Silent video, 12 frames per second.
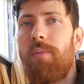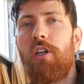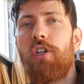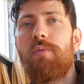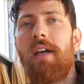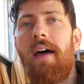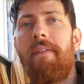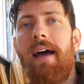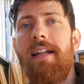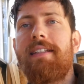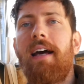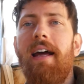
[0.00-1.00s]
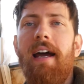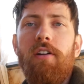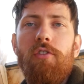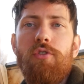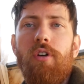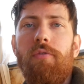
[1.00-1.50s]
because we had that
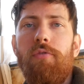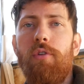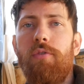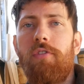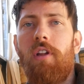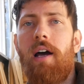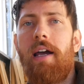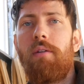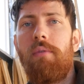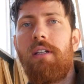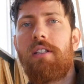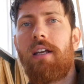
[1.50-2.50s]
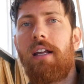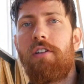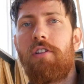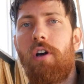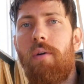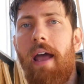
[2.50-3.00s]
diagonal sort of roof line, we decided
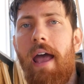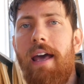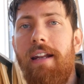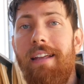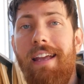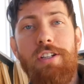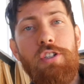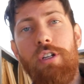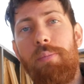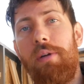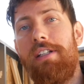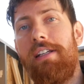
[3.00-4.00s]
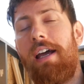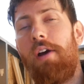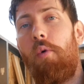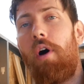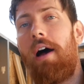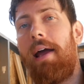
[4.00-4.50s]
to go ahead and get super
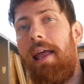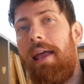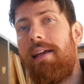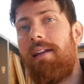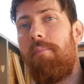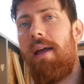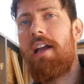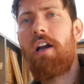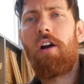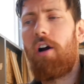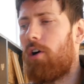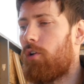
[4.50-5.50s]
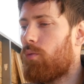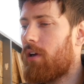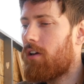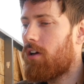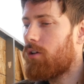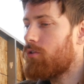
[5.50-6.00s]
DIY and make our own
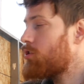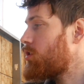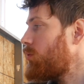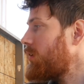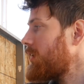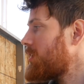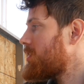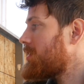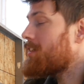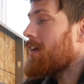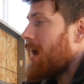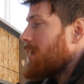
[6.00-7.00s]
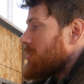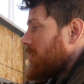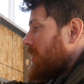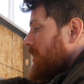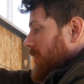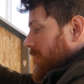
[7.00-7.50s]
windows to an extent.
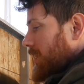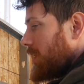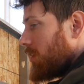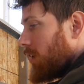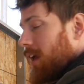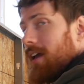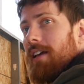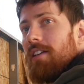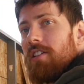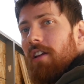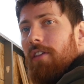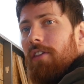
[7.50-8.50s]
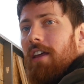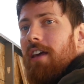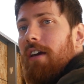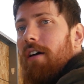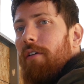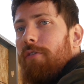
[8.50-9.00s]
Here is
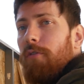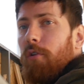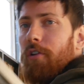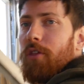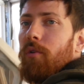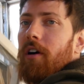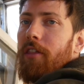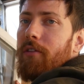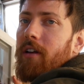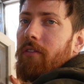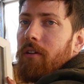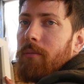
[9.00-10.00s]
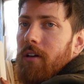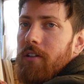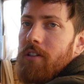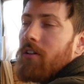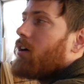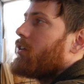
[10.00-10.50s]
the fourth one. 3 of them are
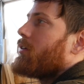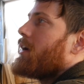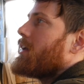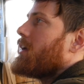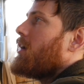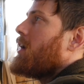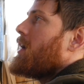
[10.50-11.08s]
installed already.